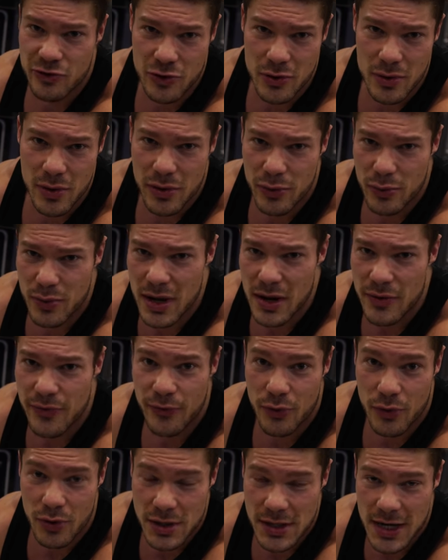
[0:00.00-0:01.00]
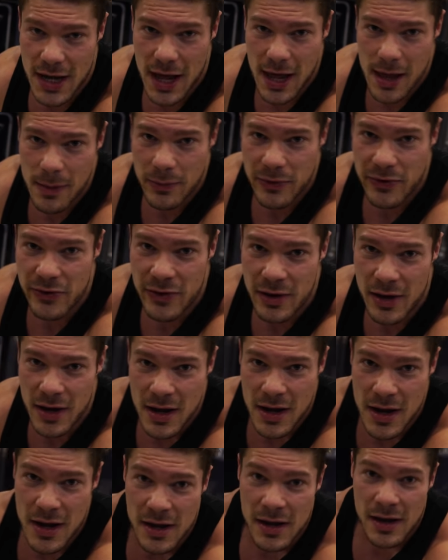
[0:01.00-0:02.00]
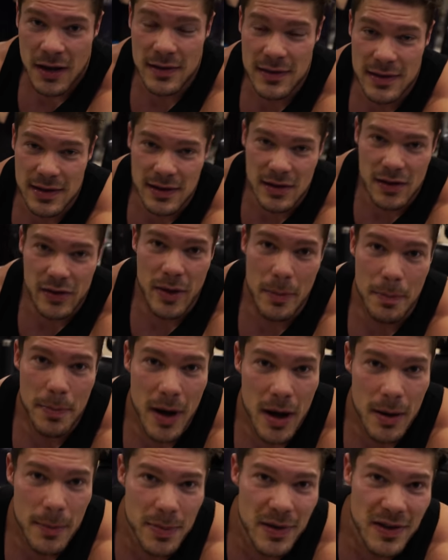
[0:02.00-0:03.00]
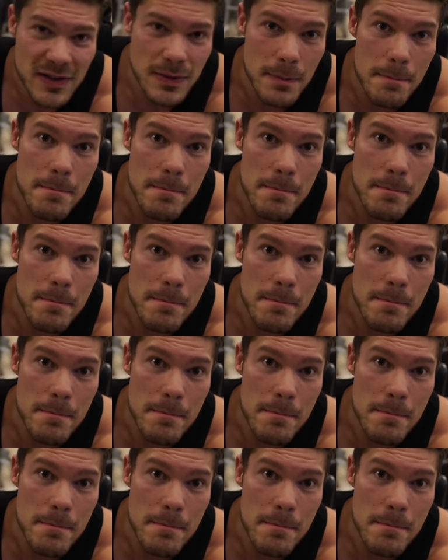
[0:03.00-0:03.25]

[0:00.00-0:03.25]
2, 3, 4 times, until the pump is